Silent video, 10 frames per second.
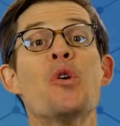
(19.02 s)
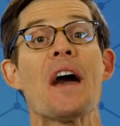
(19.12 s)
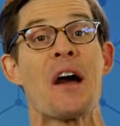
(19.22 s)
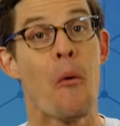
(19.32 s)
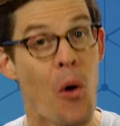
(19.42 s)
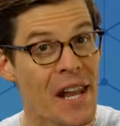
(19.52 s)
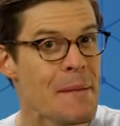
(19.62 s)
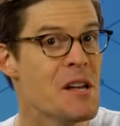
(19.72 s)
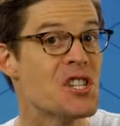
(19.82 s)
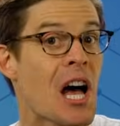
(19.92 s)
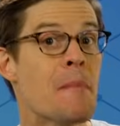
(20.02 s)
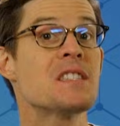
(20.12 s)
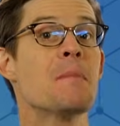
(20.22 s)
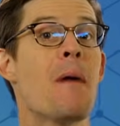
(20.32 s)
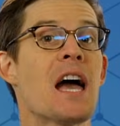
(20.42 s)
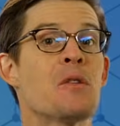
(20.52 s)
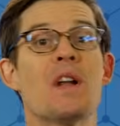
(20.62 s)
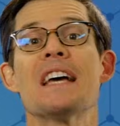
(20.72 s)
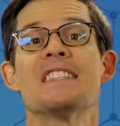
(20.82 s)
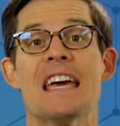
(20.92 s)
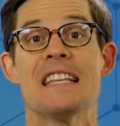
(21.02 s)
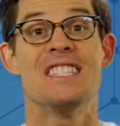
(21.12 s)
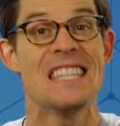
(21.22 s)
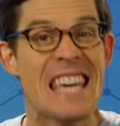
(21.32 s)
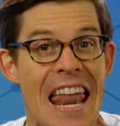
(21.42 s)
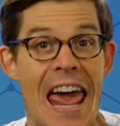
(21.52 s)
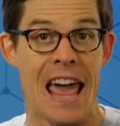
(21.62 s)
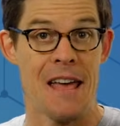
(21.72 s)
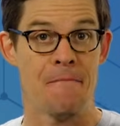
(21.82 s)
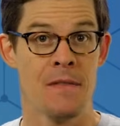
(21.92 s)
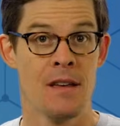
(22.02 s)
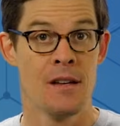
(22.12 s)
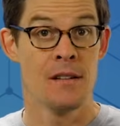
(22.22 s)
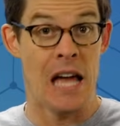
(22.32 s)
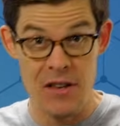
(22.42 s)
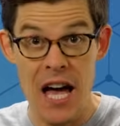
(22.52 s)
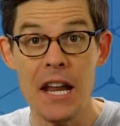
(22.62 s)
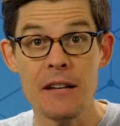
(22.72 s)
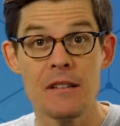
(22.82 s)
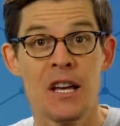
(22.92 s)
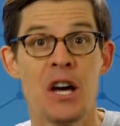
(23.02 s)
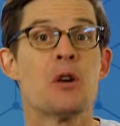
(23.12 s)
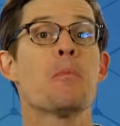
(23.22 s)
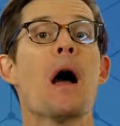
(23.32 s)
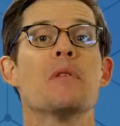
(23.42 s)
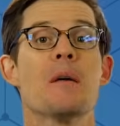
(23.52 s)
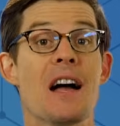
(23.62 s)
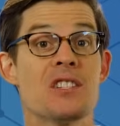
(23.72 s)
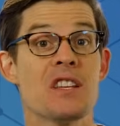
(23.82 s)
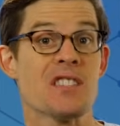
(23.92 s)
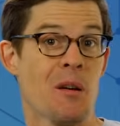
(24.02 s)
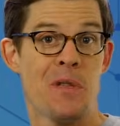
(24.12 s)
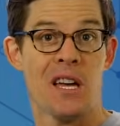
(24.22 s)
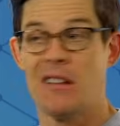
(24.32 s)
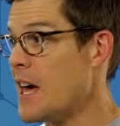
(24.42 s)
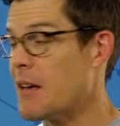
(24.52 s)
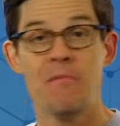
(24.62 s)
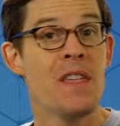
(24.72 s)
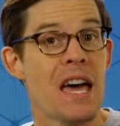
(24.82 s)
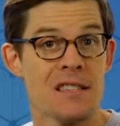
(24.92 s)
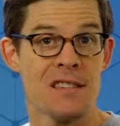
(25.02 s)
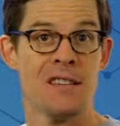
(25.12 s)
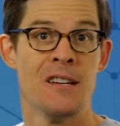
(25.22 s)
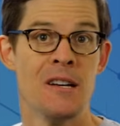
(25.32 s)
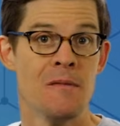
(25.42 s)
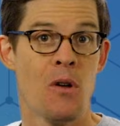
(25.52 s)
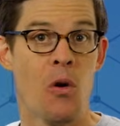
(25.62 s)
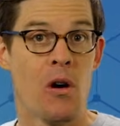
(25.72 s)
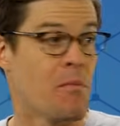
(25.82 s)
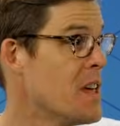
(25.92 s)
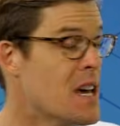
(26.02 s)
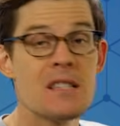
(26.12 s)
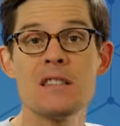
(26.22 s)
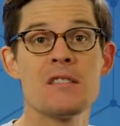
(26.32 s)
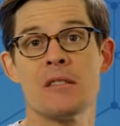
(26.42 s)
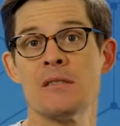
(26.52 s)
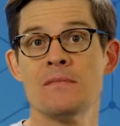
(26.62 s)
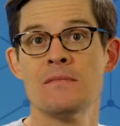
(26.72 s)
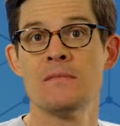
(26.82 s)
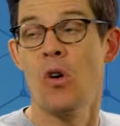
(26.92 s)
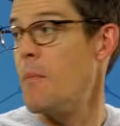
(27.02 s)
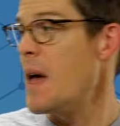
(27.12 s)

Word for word: quick, what image comes to mind when I say D N A? Have you got it? You're probably imagining something like this, or this, or